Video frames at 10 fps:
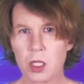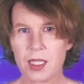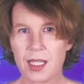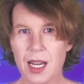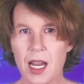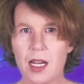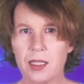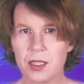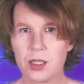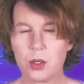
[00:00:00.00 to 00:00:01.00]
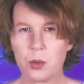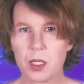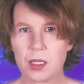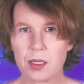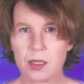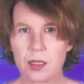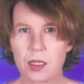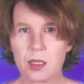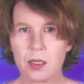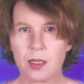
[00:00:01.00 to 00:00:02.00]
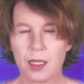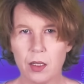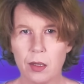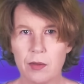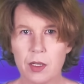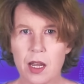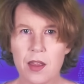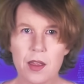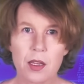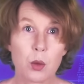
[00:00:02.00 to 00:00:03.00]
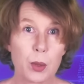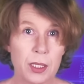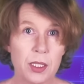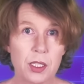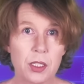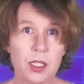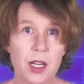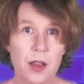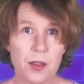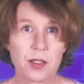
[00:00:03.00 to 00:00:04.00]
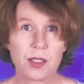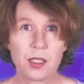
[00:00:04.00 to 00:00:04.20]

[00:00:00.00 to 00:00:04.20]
not an AI doomist. However, I think we need to take this